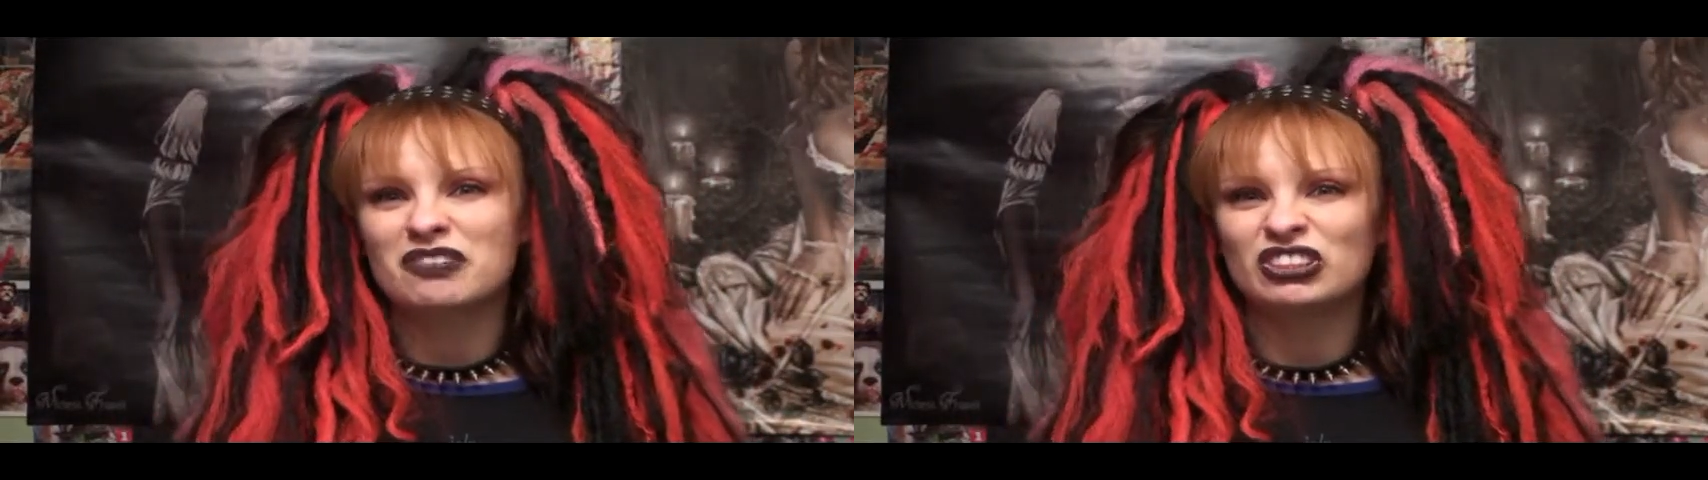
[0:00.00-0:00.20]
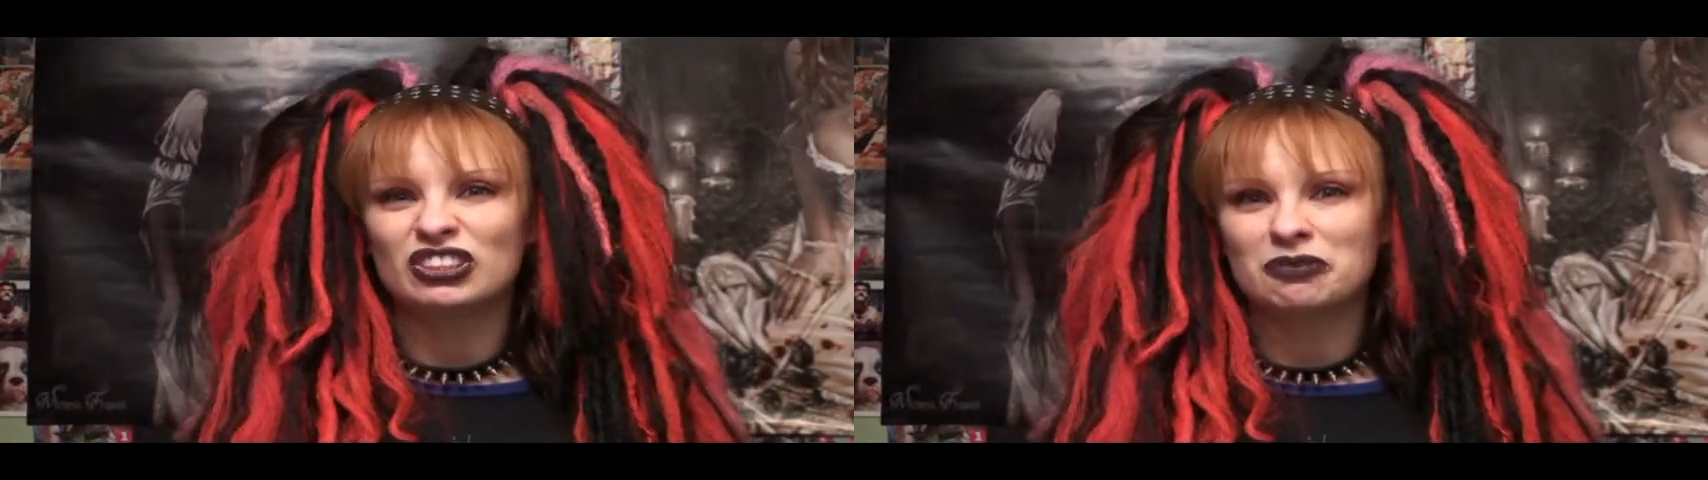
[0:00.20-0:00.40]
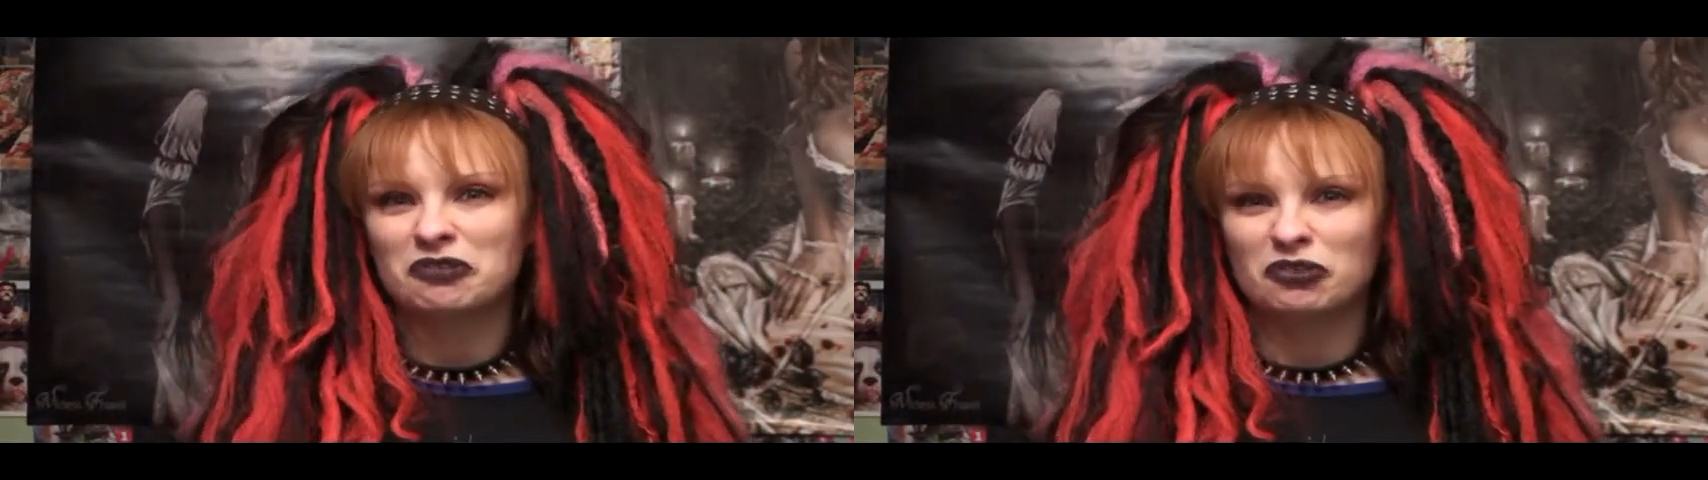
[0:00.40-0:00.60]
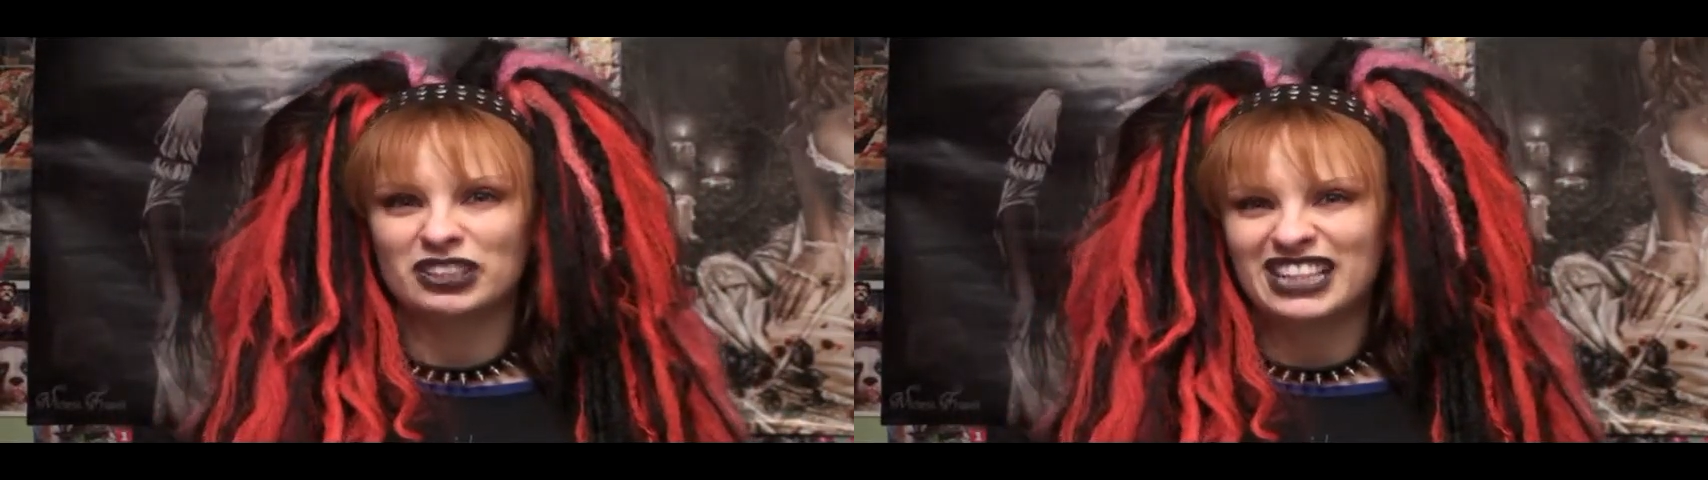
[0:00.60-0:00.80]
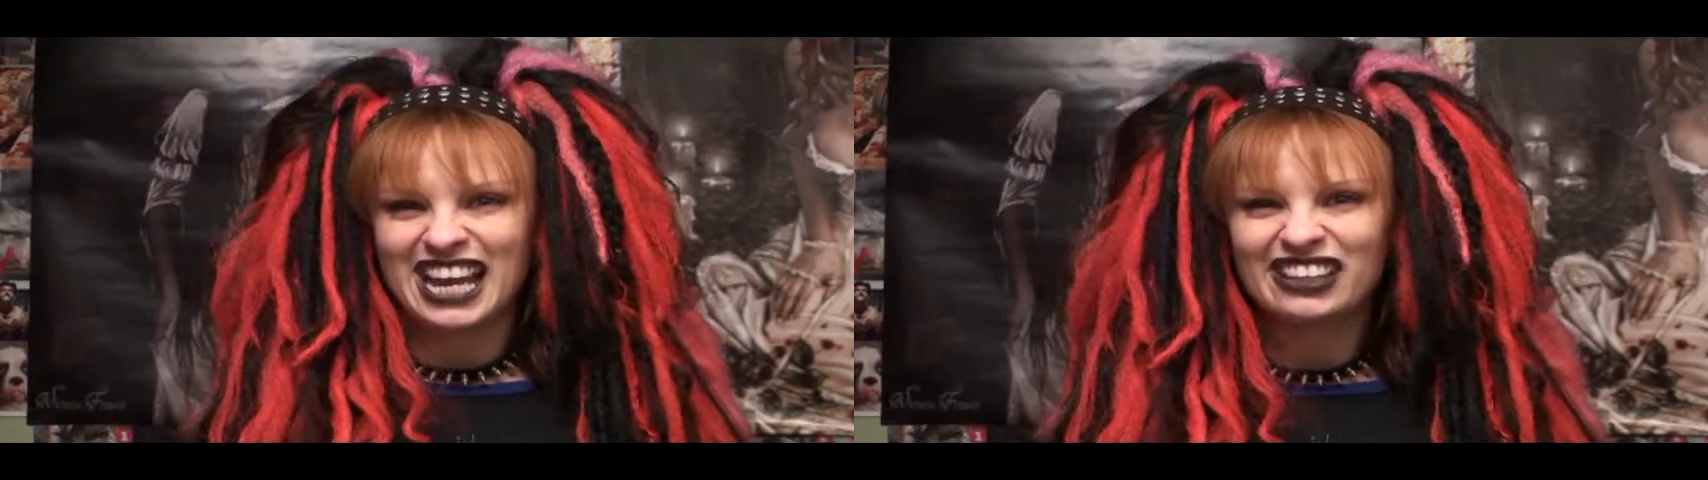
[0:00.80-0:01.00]
virginity before
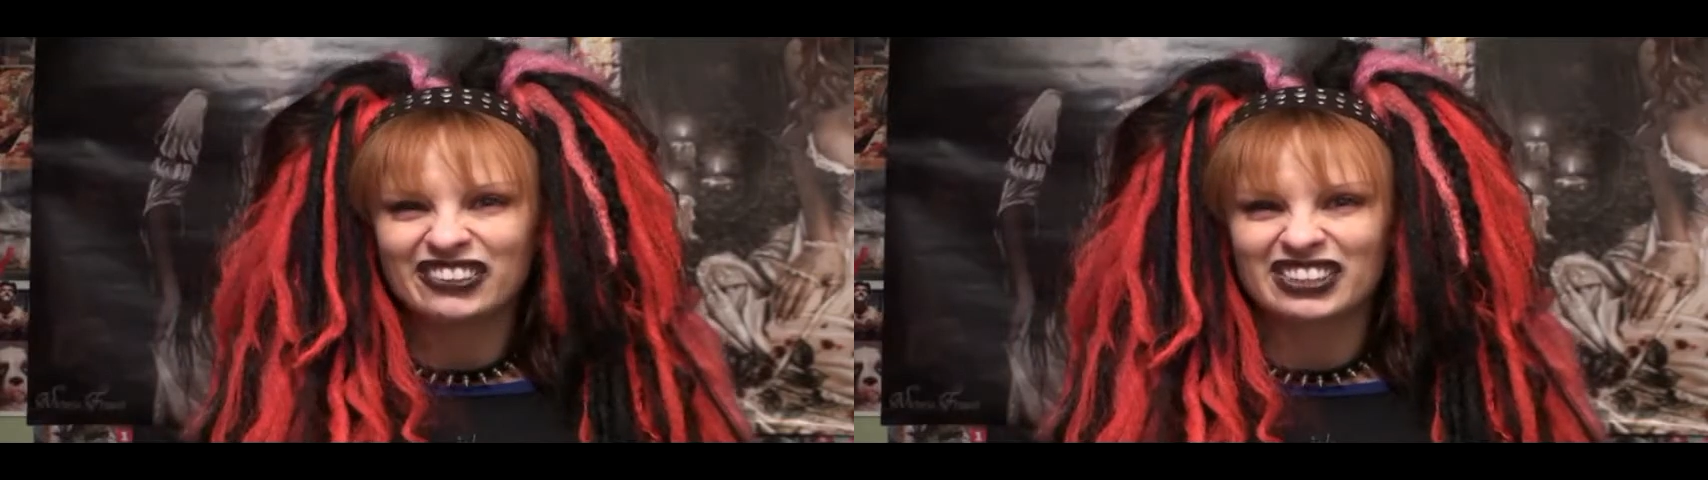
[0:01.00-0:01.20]
Taylor